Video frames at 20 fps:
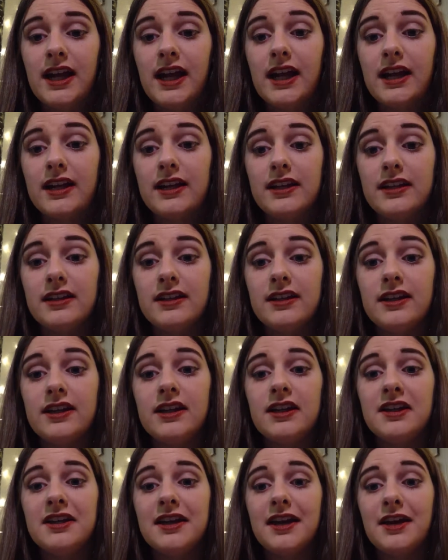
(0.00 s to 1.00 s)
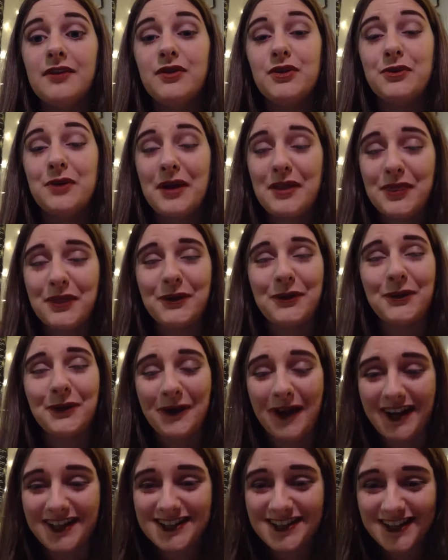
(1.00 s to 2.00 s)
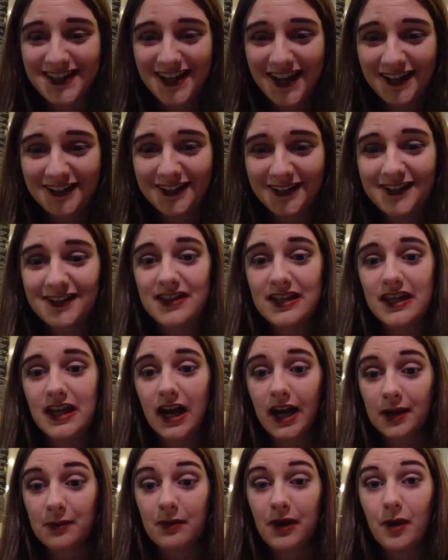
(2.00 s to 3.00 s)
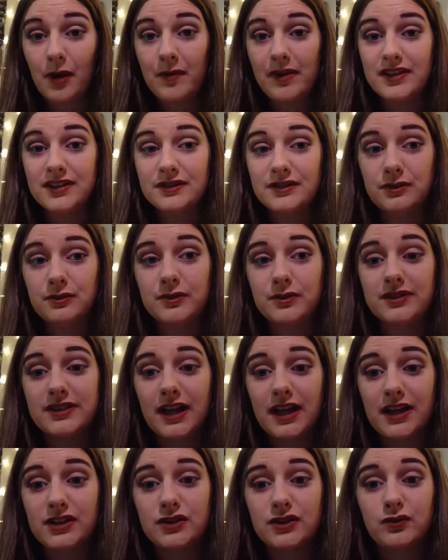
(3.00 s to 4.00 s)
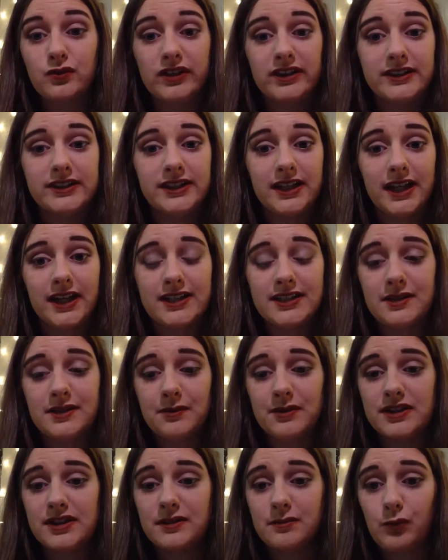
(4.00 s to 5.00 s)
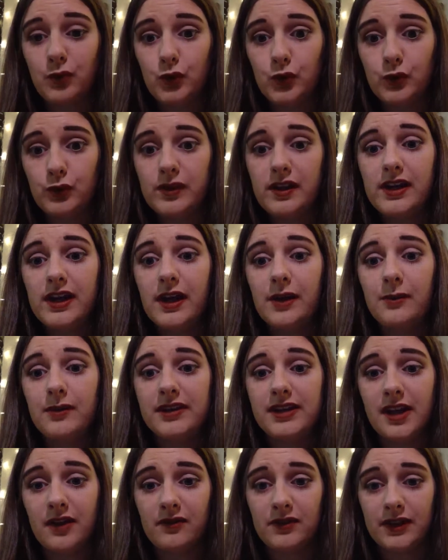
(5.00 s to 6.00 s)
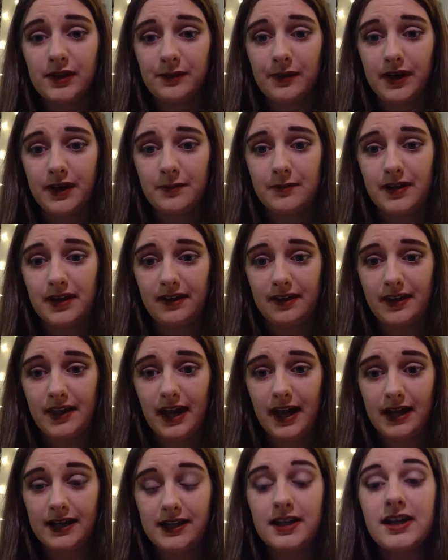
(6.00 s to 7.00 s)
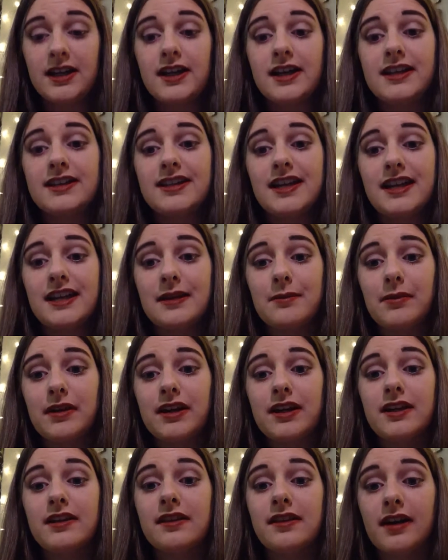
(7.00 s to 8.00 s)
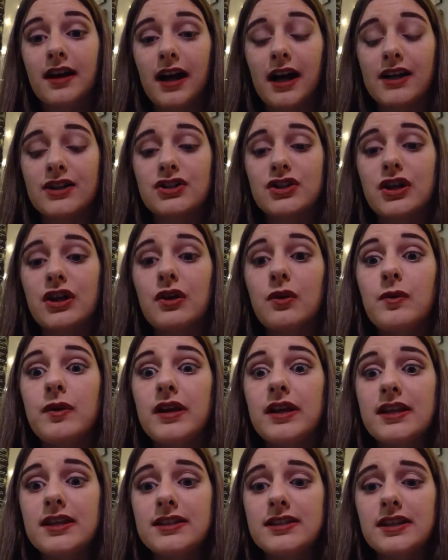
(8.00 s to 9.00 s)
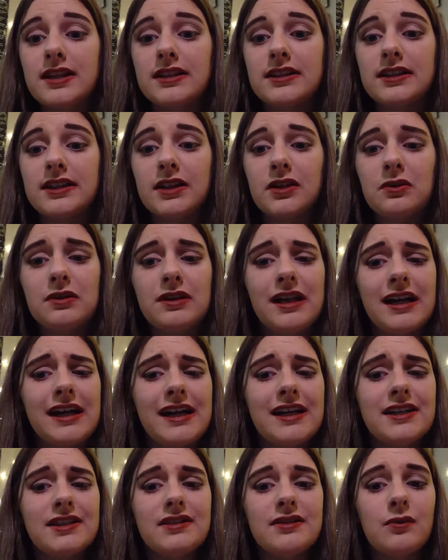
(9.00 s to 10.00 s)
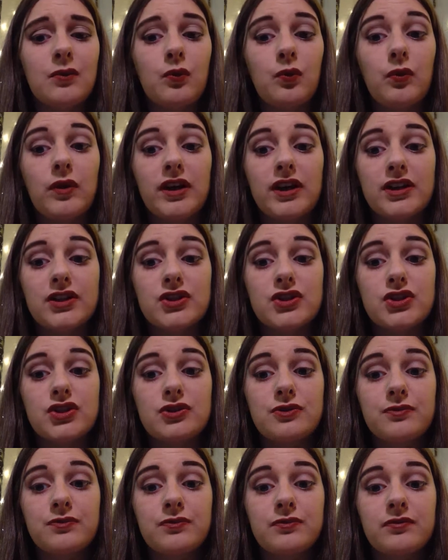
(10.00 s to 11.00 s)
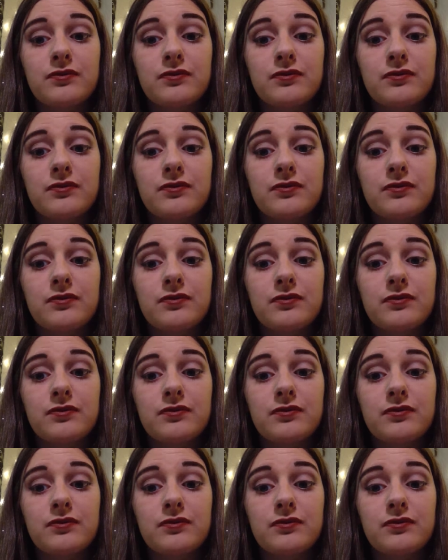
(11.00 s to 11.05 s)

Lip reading: And if you get the correct color, the eyebrow pencil was actually really nice. It was smooth, and I would definitely recommend that to anybody. The eyeshadow is a little light, which,